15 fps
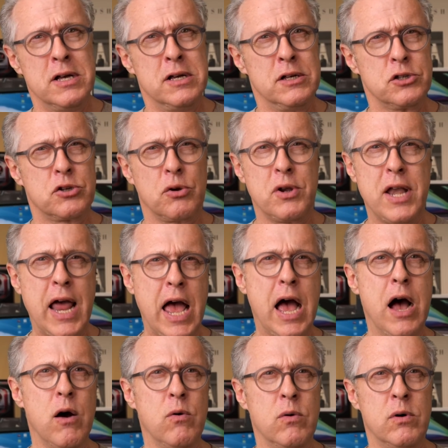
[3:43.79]
So
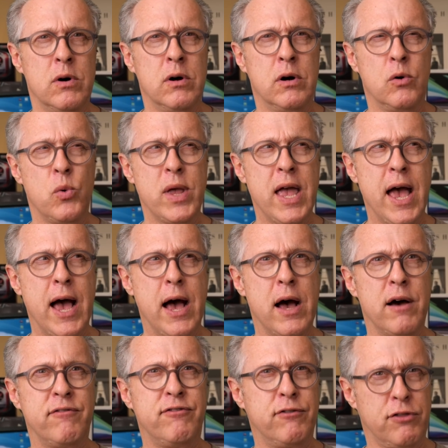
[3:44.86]
now we
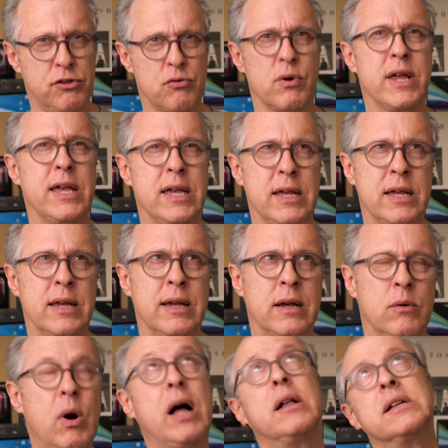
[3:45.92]
have 3.
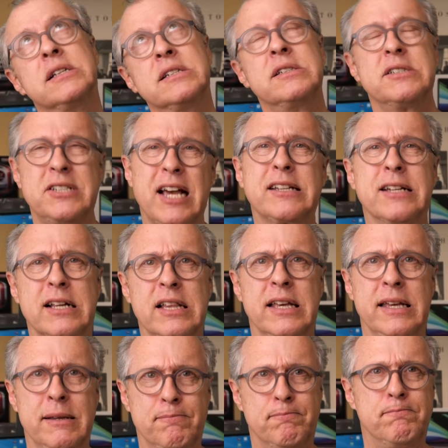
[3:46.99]
Well,
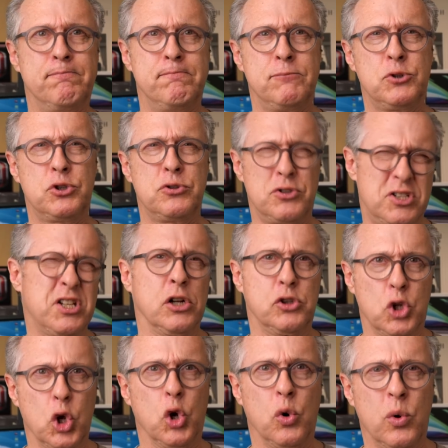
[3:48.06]
technically still
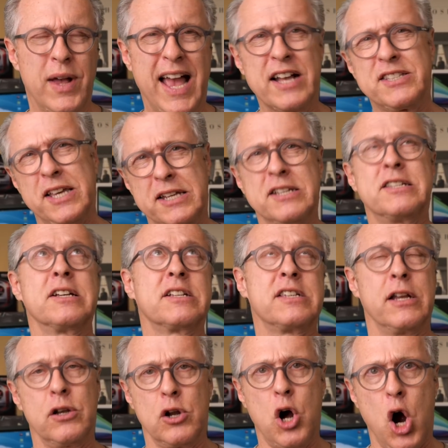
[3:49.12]
2, x86
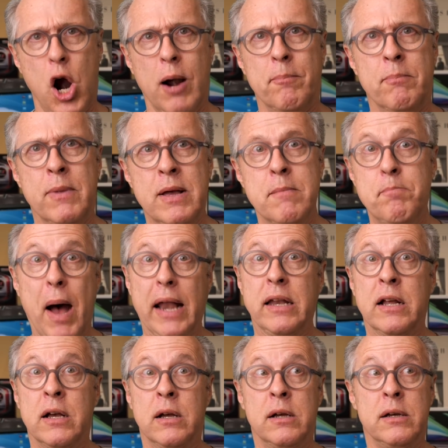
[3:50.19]
and ARM. But
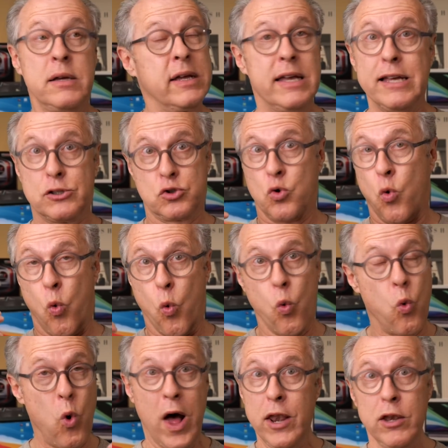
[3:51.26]
it's
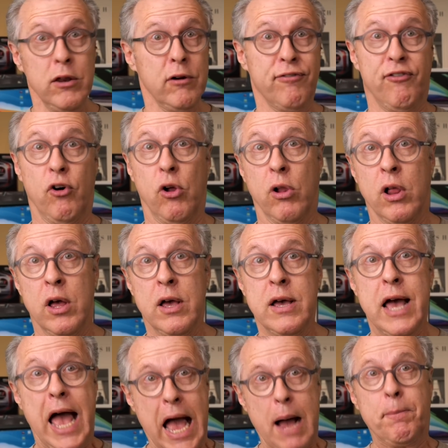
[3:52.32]
wonderful.
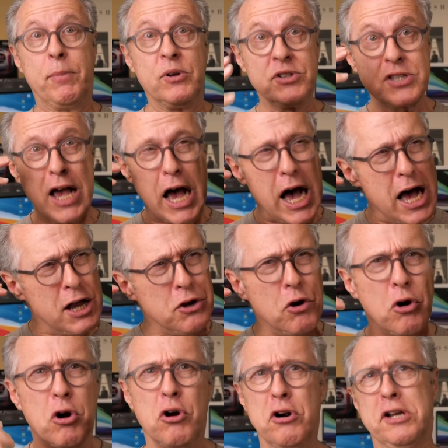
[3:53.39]
Apple's
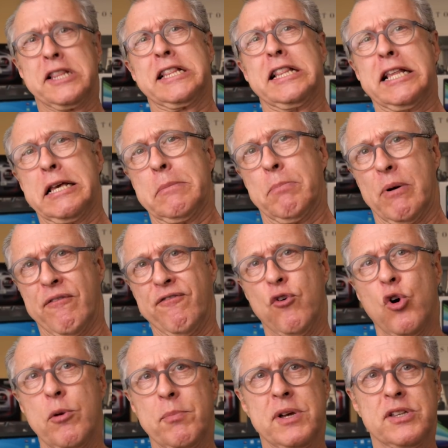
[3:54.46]
unearthly
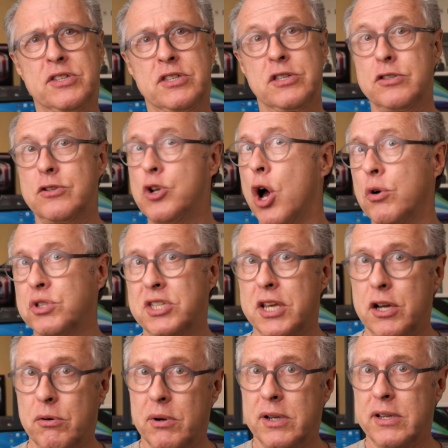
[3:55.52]
performance is no
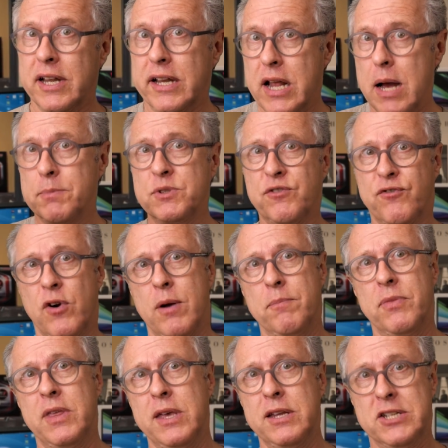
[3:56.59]
secret. It comes
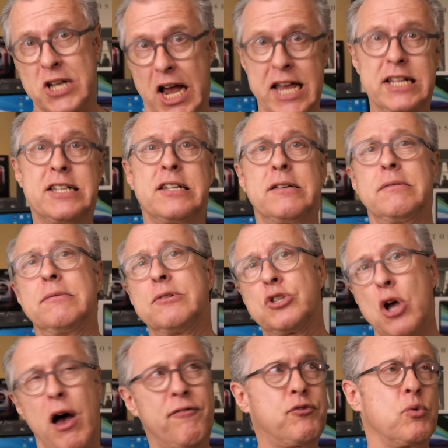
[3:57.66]
from the tight
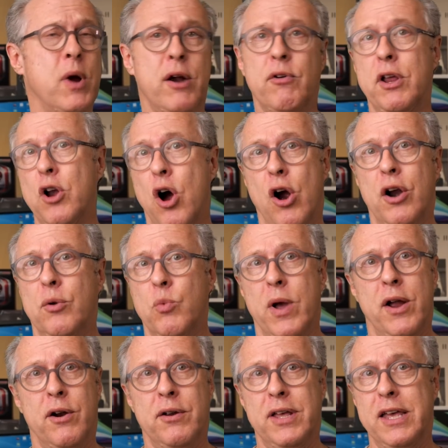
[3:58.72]
software and
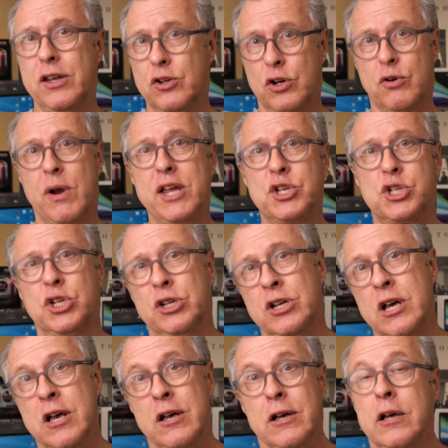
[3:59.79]
hardware integration.
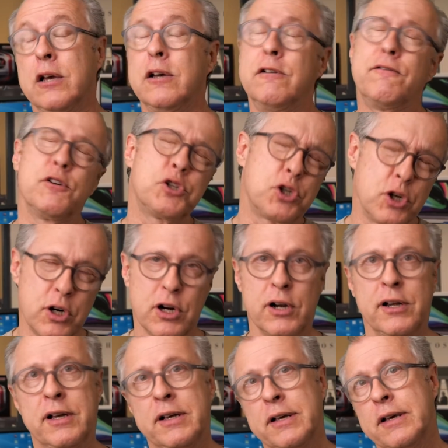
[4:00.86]
For
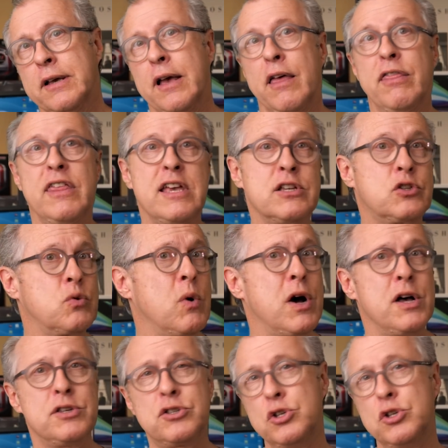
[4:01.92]
sure, this was